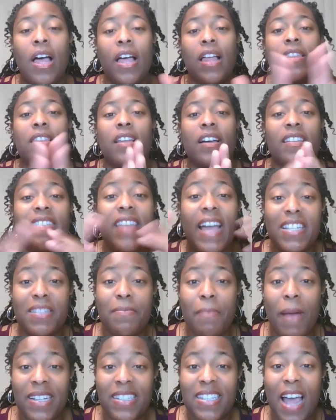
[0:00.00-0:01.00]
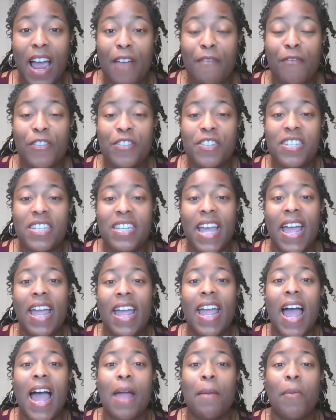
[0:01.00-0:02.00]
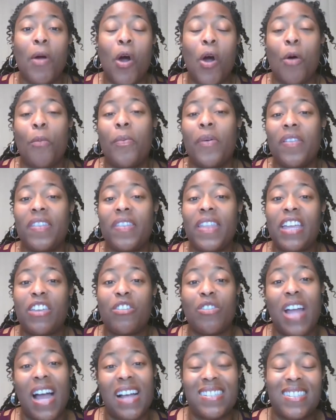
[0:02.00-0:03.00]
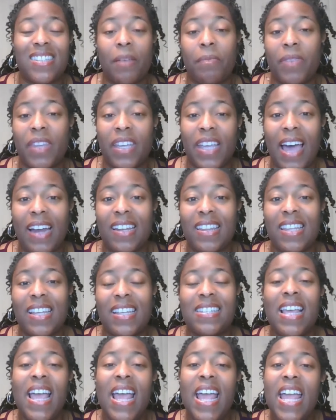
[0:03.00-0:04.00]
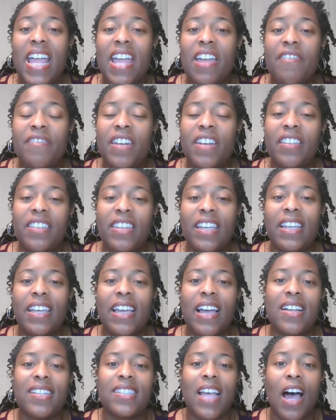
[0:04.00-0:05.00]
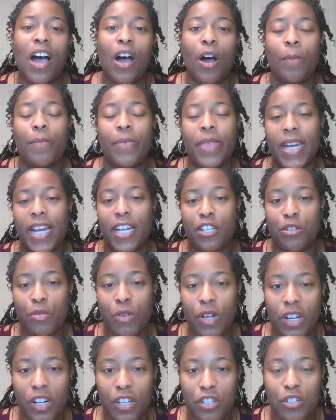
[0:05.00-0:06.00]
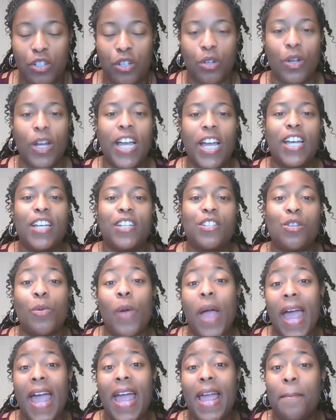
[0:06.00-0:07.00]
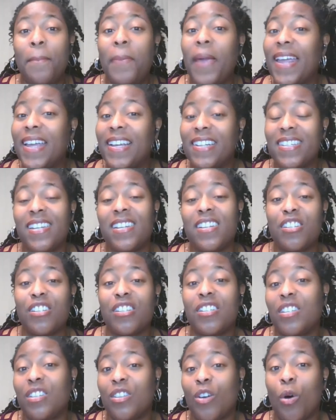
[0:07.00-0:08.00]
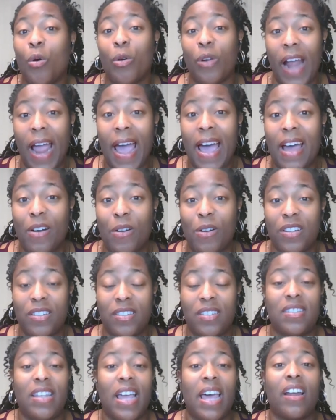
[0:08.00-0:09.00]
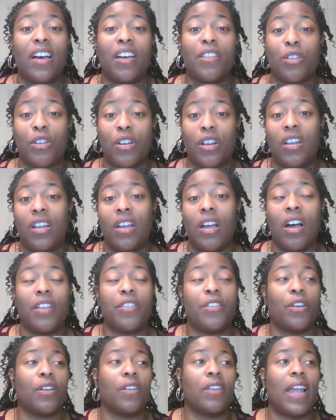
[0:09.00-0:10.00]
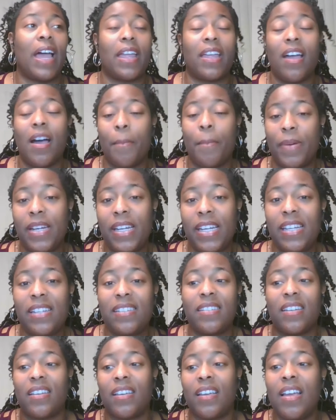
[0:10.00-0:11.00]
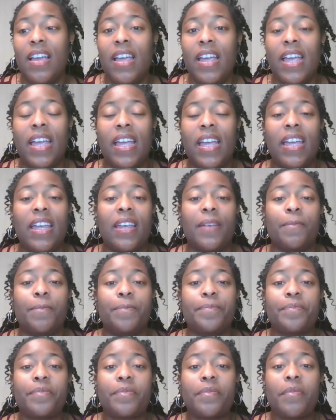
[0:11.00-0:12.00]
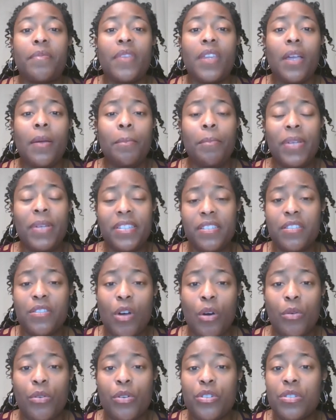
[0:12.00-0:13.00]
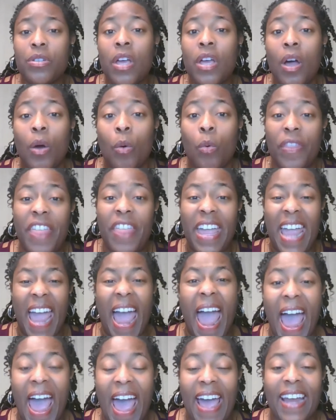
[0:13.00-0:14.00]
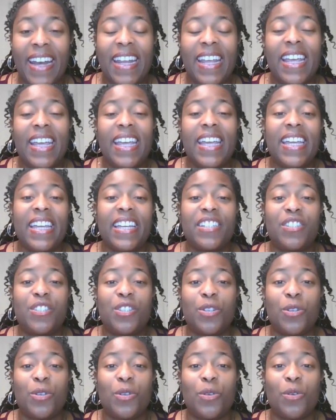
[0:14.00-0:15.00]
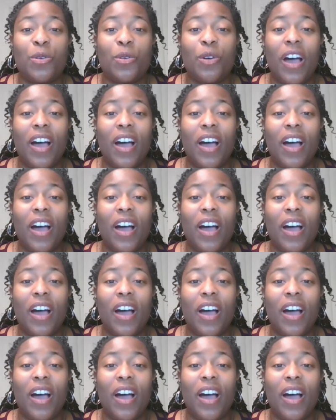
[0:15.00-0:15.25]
Look, that's my time for today. I'm hoping that you got something out of this. If nothing else, I hope that I triggered you to pay attention to the order add-ons that other like companies and business owners, what they add into